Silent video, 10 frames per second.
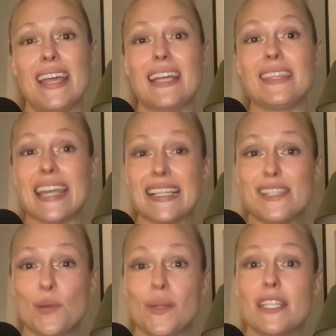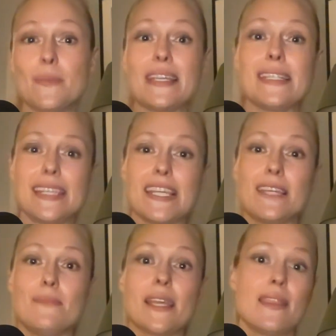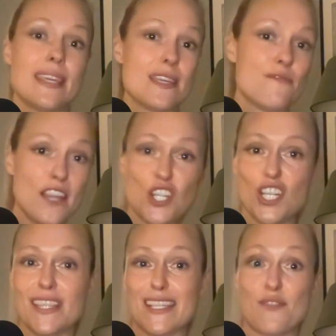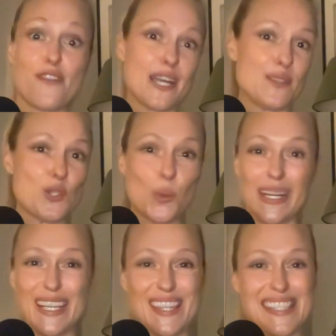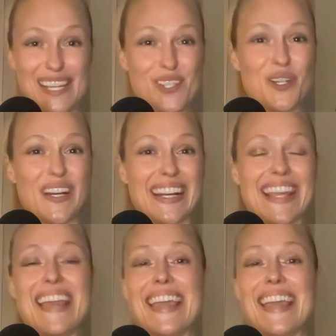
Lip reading: And thanks to what has been deemed the invention that defined the 20th century,